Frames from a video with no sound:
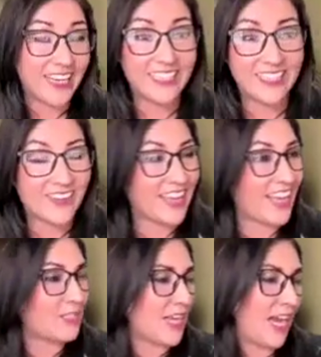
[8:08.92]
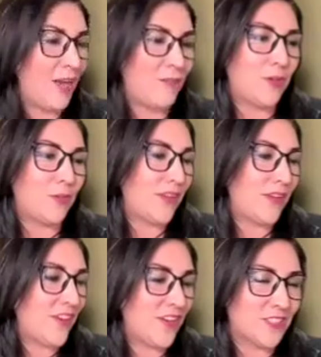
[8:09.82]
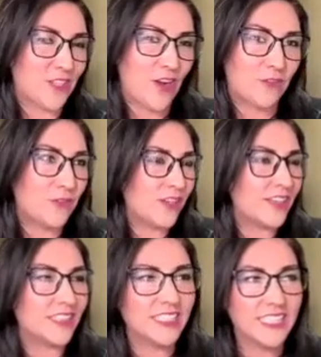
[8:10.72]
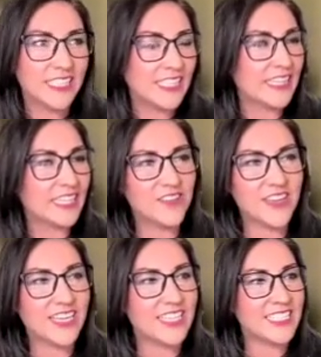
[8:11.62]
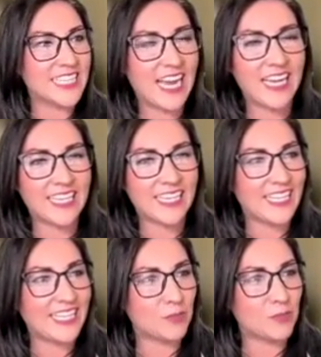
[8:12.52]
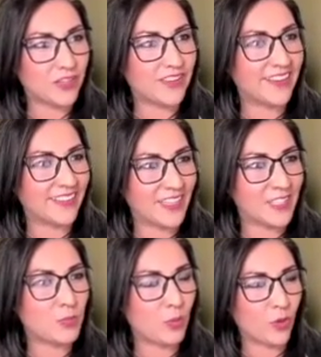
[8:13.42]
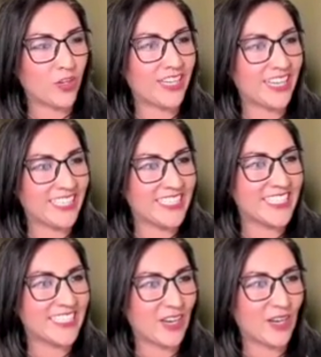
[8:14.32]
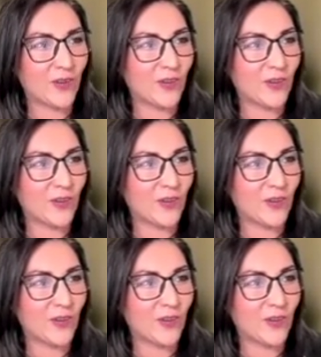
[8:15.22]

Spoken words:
at that time, when you're playing college golf, you are living and dying and eating and breathing that sport. And so